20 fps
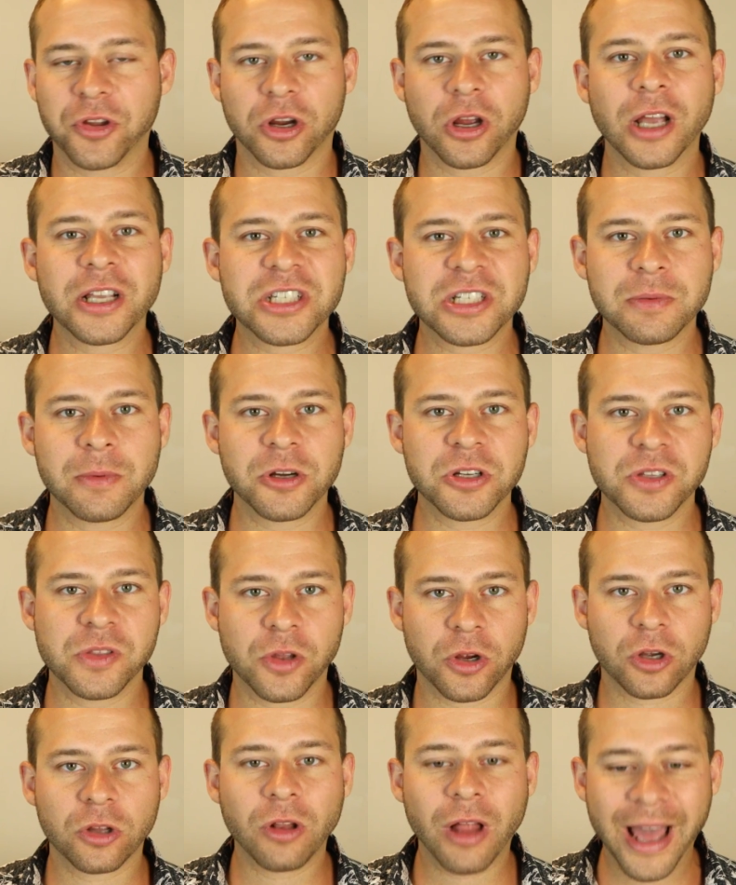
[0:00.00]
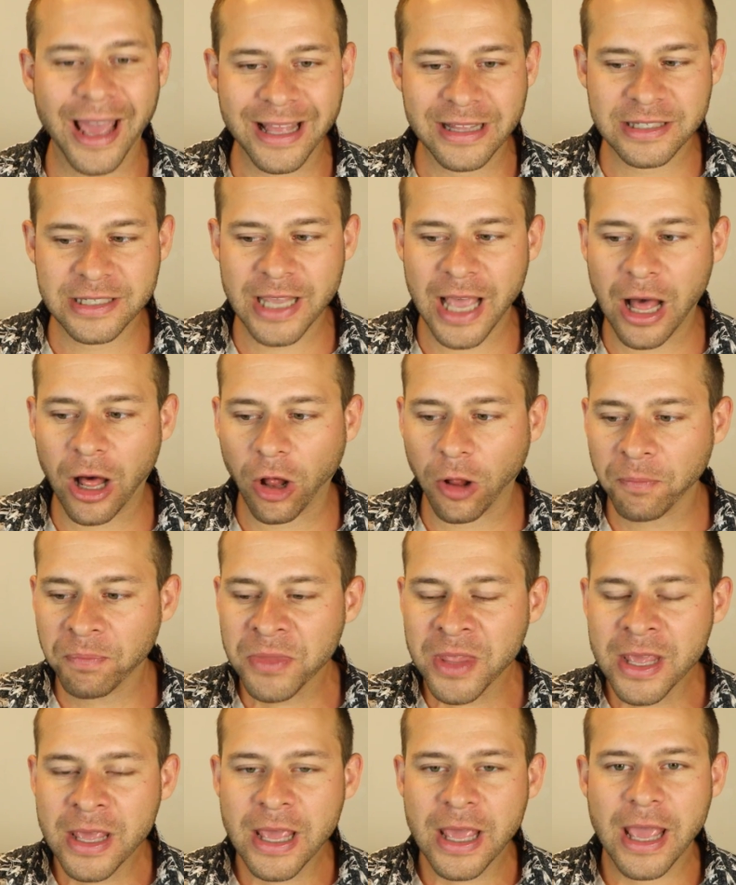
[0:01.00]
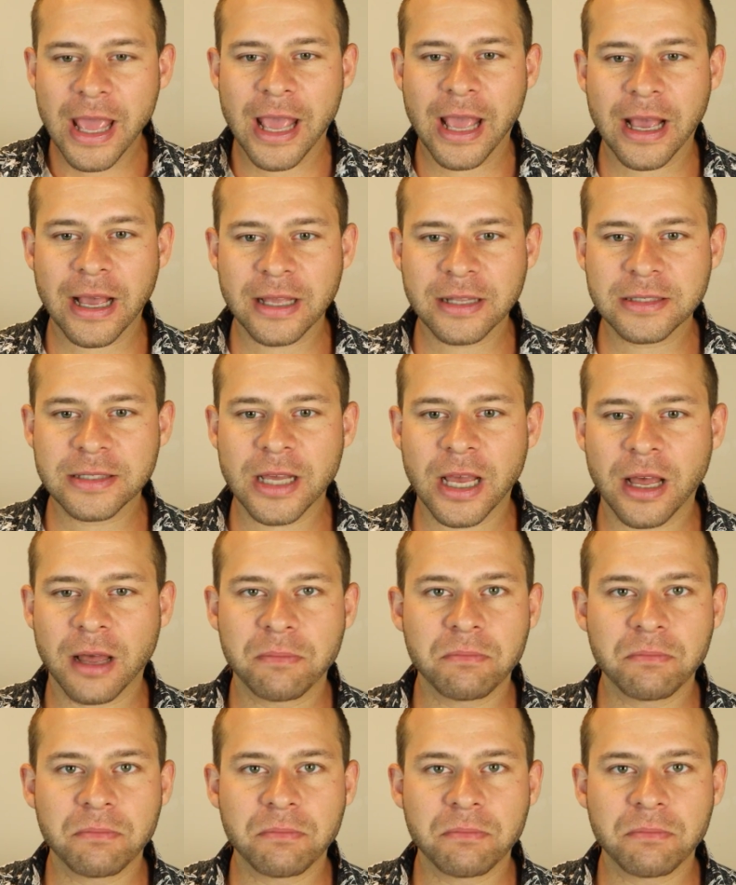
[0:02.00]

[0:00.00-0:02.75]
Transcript: customers and their clientele. And